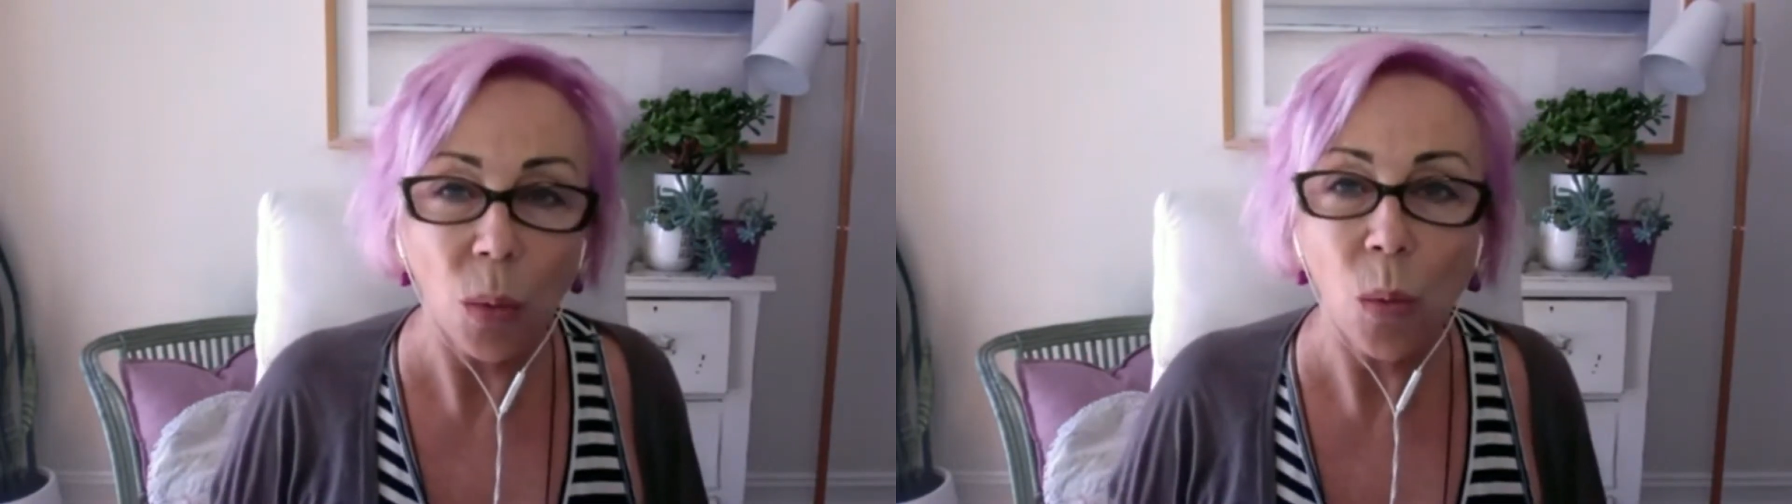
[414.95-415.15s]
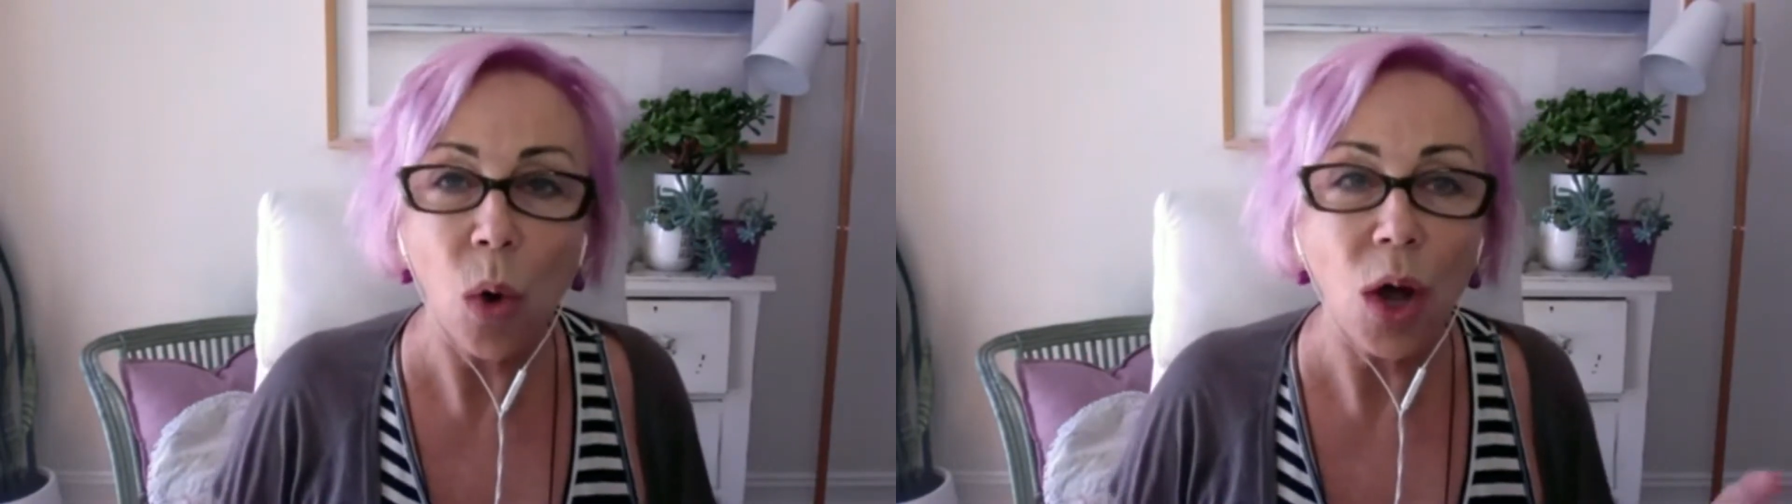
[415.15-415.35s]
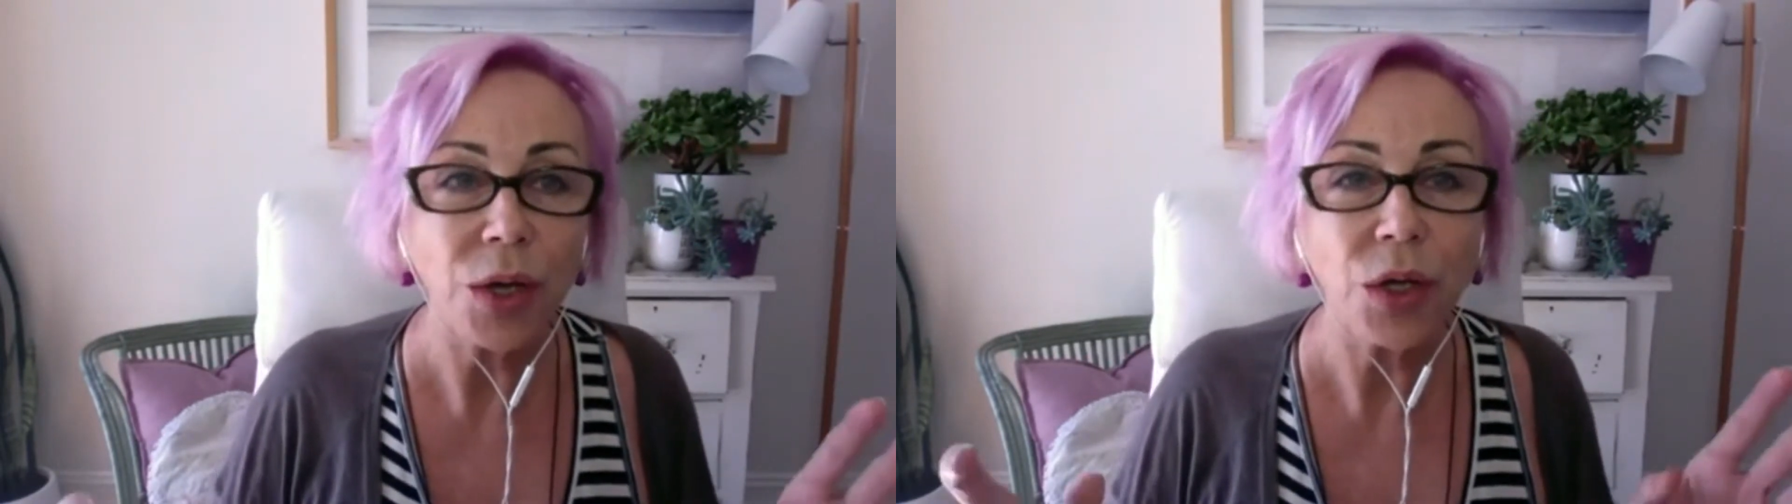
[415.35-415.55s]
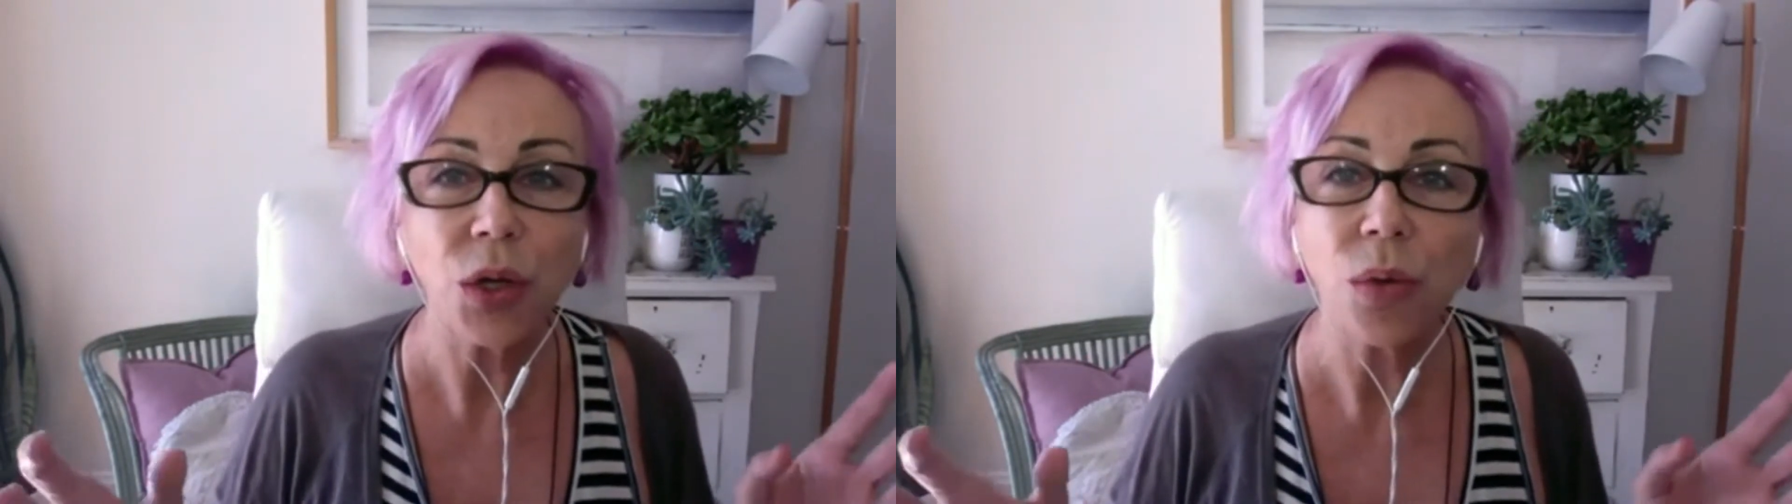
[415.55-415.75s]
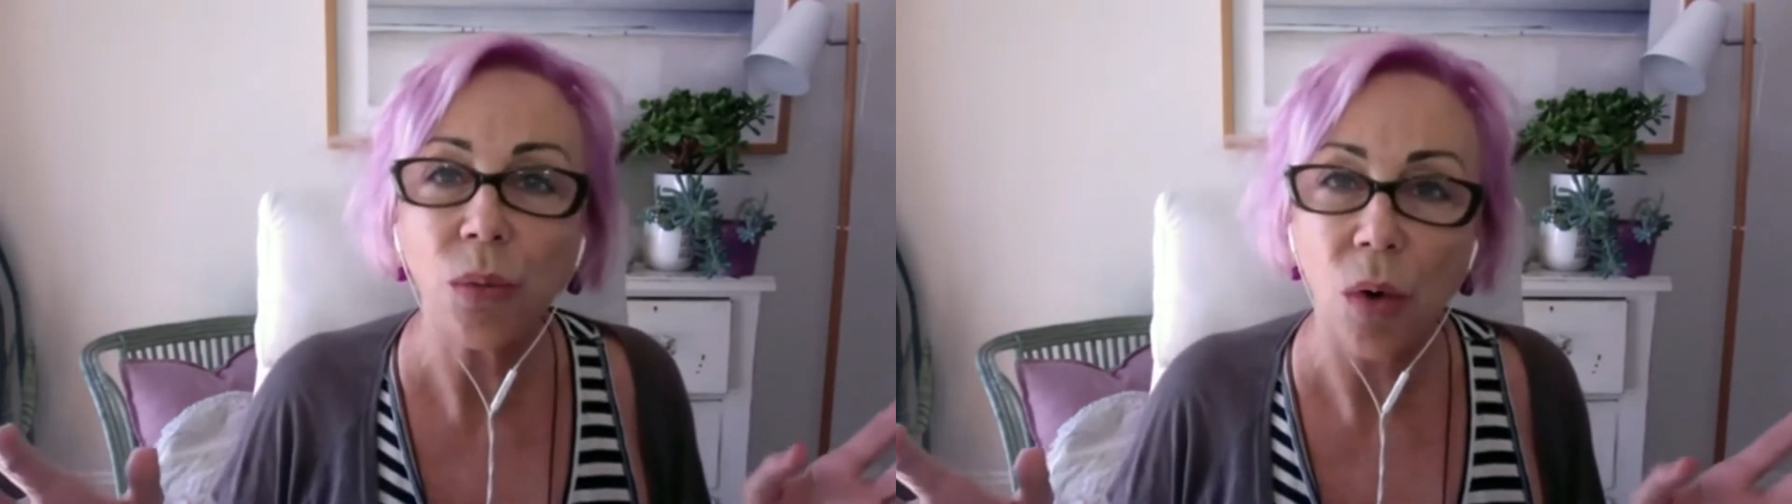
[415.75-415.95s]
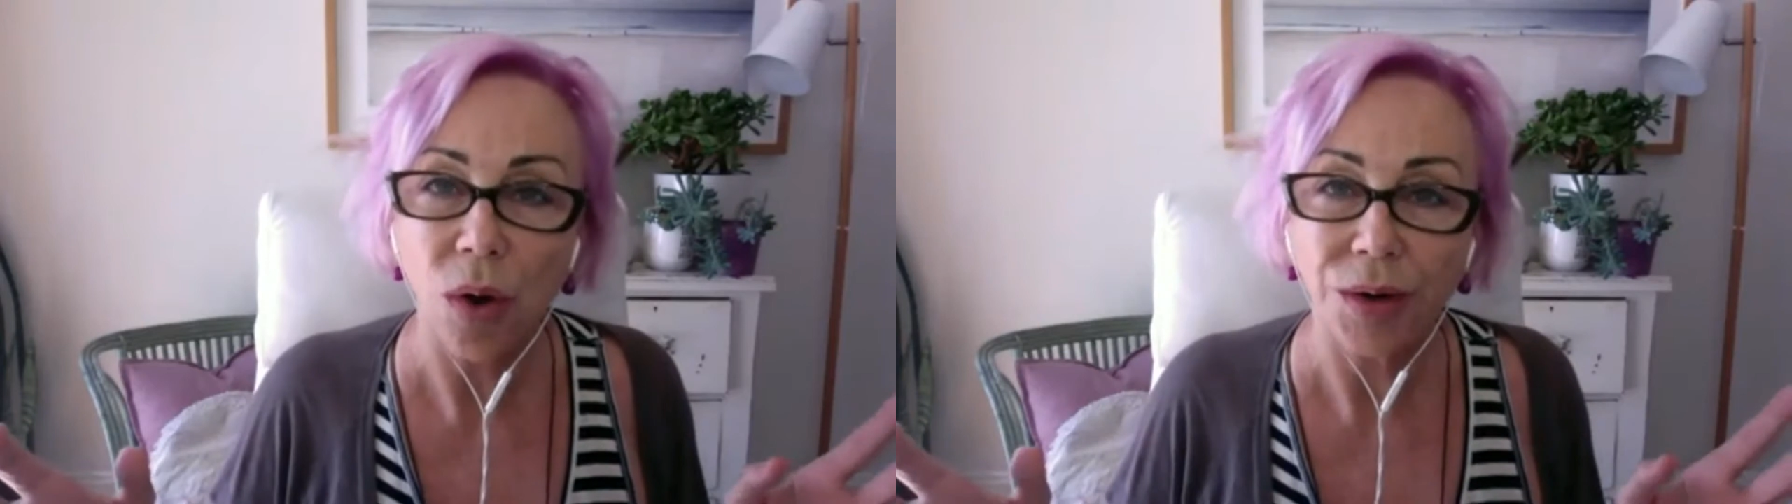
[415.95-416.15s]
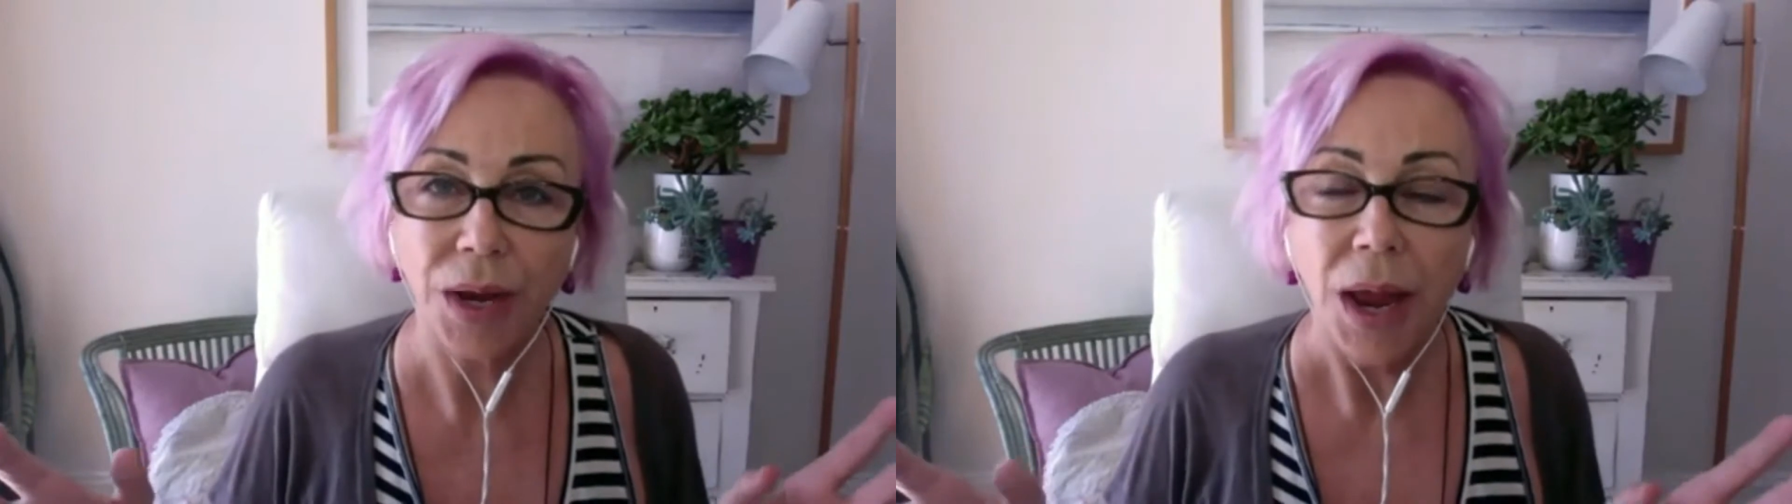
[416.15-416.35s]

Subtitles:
what you want.